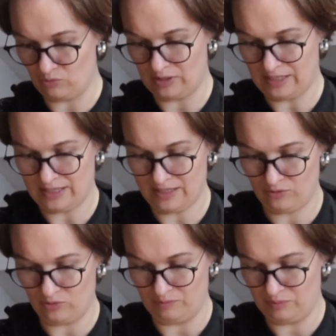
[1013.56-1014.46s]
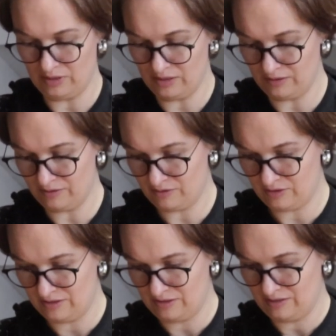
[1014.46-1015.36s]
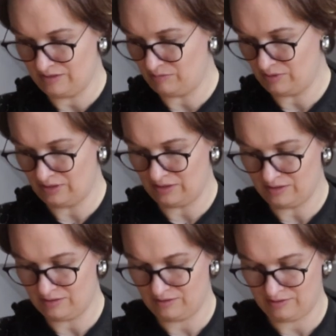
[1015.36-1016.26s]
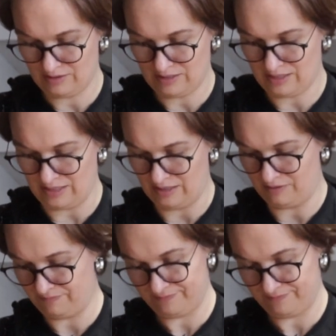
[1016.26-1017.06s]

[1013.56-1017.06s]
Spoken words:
1A, 1B, B and A.